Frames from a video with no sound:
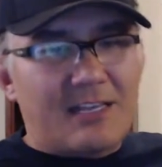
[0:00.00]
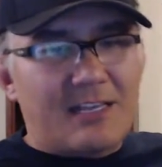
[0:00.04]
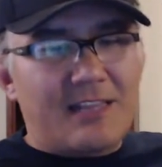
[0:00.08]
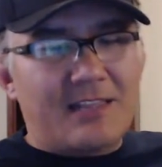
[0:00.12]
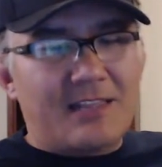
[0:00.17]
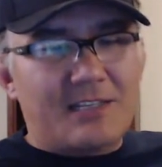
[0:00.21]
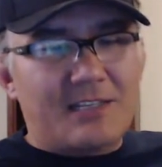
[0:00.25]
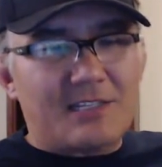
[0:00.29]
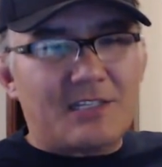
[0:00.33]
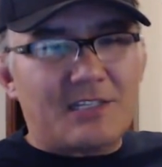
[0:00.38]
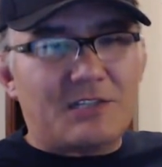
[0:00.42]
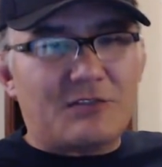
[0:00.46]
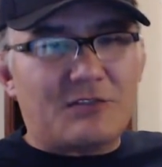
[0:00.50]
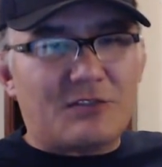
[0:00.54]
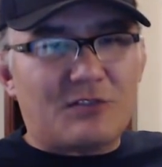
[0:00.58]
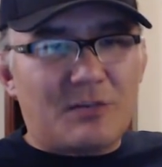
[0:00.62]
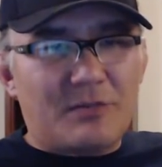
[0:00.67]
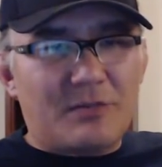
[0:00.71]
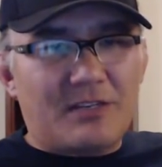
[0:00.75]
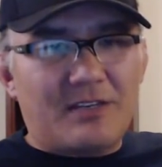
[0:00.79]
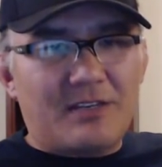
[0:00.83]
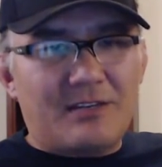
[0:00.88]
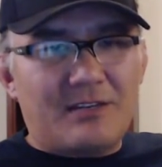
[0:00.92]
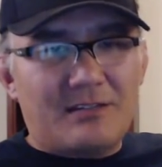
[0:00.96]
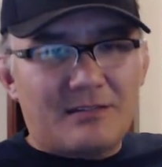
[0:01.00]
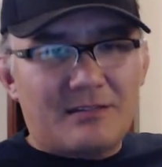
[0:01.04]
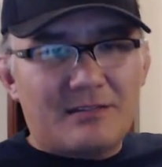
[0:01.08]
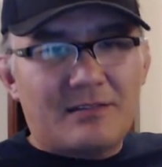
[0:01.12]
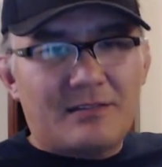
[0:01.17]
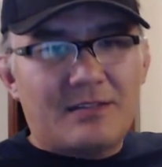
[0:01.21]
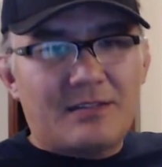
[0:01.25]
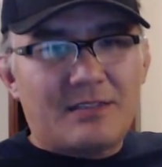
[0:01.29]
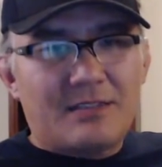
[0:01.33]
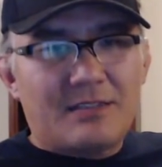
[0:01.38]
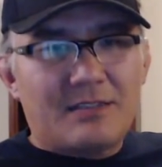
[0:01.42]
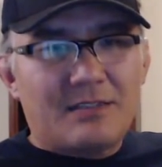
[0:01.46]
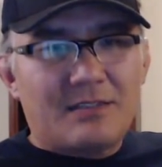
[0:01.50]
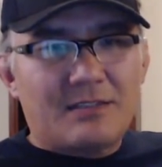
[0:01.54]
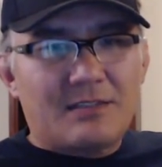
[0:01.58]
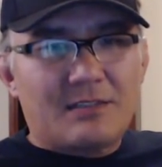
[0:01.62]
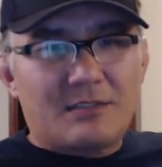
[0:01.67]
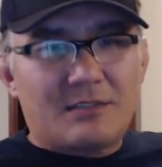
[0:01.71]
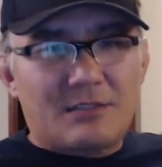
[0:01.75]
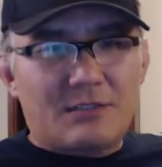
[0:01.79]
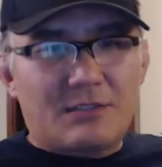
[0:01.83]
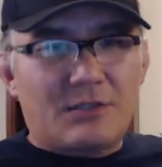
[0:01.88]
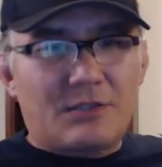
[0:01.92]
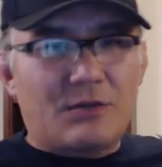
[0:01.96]
this contributed
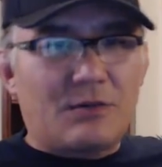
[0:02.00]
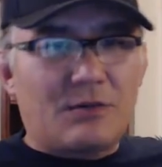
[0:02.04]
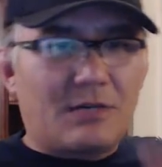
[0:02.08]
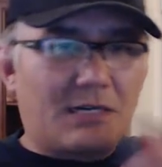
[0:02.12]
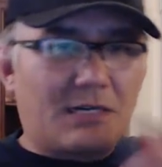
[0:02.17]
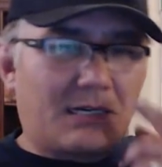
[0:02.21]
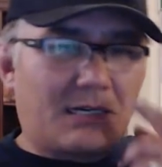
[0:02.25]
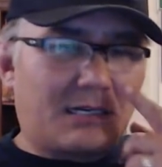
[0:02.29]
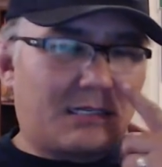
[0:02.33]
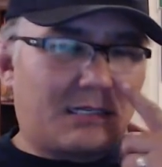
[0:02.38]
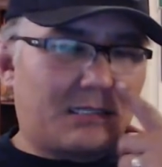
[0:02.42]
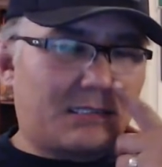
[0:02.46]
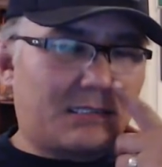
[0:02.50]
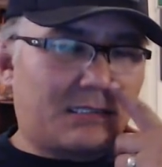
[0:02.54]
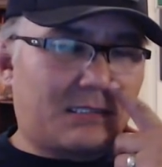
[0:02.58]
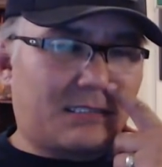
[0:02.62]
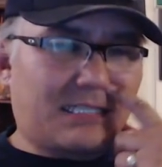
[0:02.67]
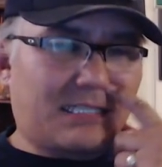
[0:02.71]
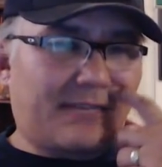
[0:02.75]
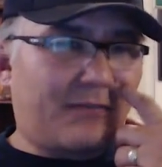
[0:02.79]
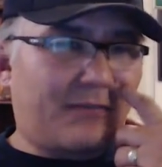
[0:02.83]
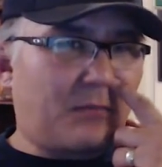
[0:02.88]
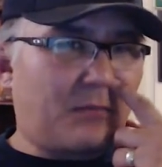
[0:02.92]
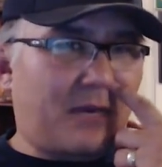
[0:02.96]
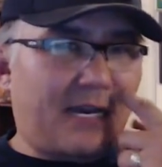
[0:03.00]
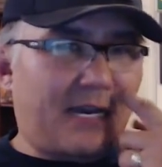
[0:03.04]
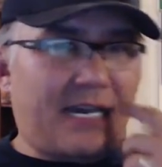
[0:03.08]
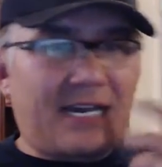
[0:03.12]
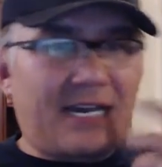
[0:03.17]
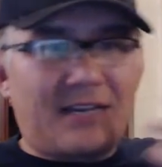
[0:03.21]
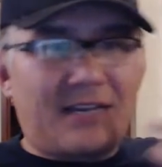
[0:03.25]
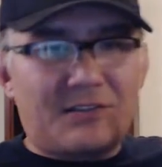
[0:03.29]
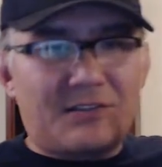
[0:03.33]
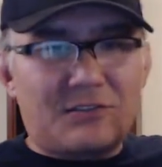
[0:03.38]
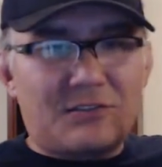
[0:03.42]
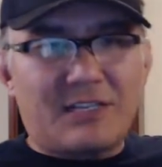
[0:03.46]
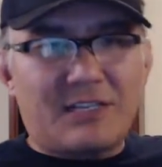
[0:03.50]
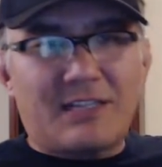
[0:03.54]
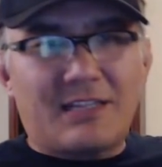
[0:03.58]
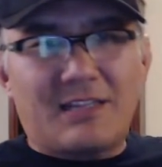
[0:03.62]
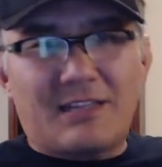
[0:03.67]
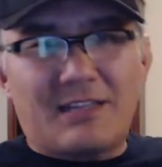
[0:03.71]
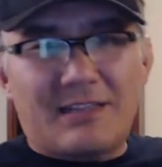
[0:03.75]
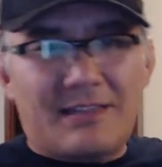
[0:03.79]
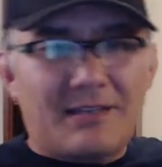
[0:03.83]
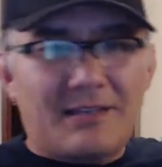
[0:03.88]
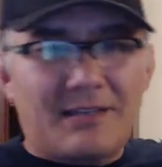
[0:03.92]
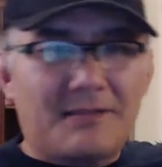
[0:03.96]
to, uh, to saving my ass" or anything
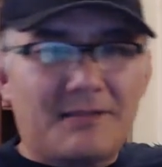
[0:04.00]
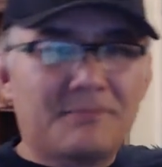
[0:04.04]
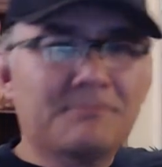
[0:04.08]
like that?